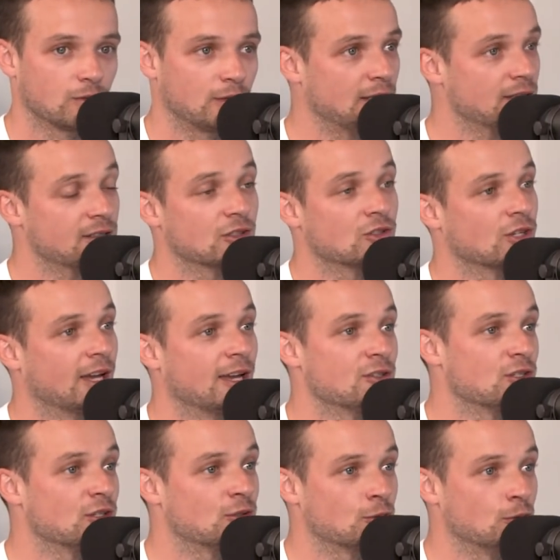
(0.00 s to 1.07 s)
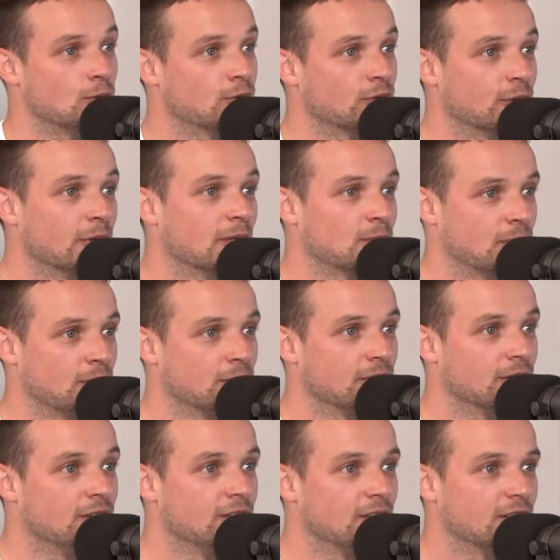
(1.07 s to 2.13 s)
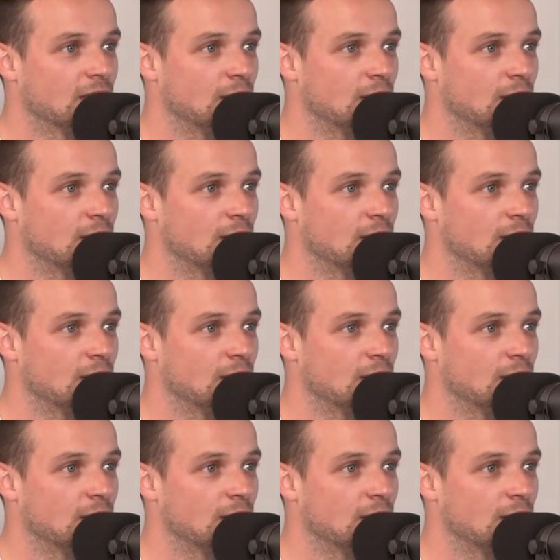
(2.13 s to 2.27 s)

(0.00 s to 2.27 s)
things can change in a 2-3 week period